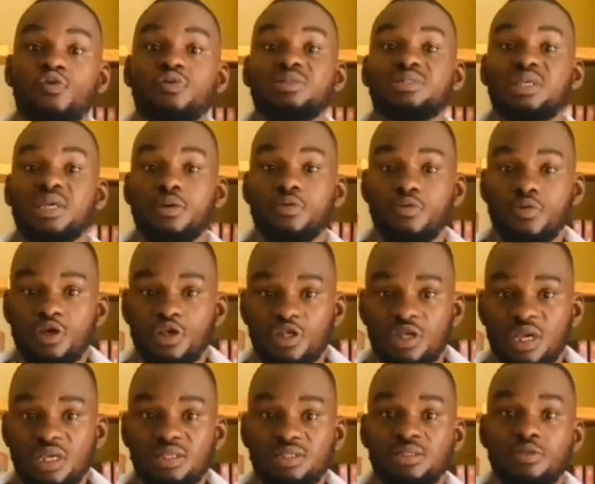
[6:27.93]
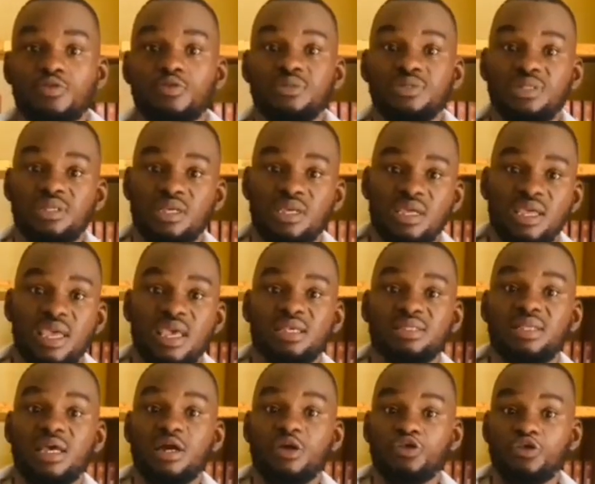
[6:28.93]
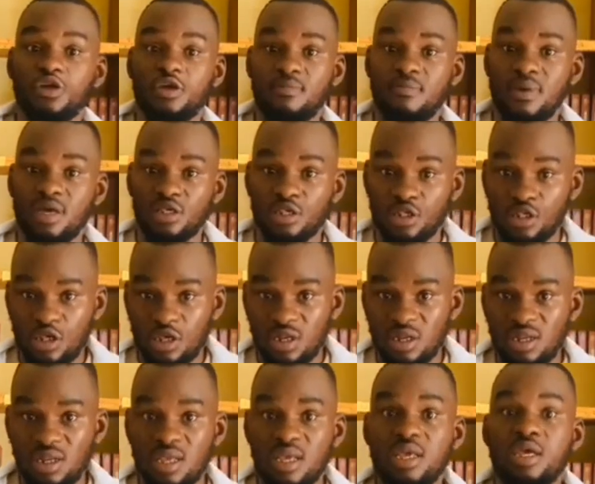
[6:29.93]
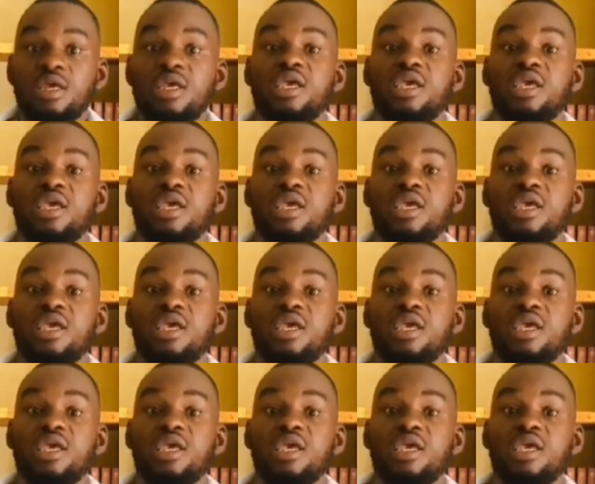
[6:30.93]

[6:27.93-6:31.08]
secretions using a suction machine